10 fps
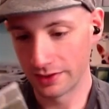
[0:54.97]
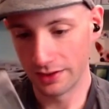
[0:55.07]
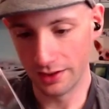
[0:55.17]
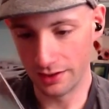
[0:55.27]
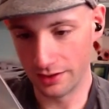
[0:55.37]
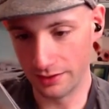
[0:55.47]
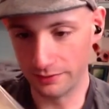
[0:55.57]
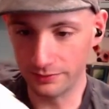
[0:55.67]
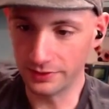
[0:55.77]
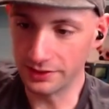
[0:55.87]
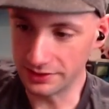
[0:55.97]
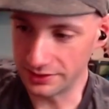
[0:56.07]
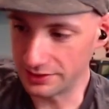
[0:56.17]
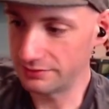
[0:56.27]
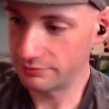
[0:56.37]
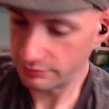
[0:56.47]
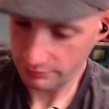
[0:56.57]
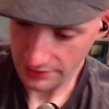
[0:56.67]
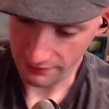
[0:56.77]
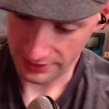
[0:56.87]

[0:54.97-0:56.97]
It doesn't have a